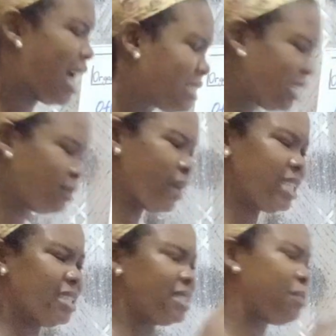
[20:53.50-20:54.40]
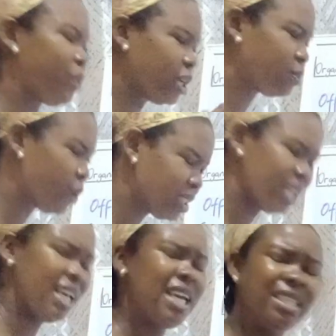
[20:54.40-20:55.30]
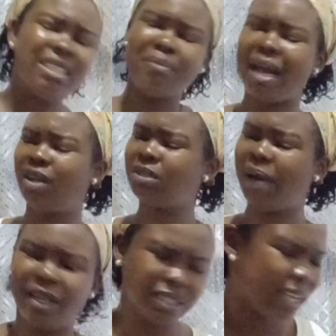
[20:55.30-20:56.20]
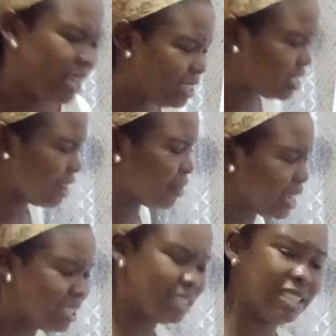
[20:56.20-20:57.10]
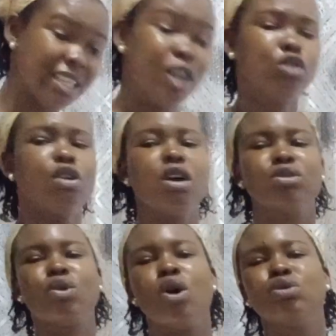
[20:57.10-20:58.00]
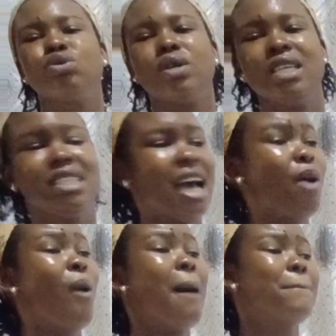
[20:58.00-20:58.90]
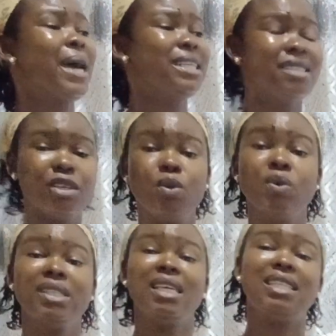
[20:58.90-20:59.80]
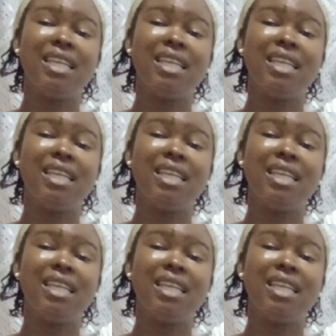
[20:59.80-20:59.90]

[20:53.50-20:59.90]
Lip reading: has experience in C++, in C++, in Java, in this, just go to India. One person, you will see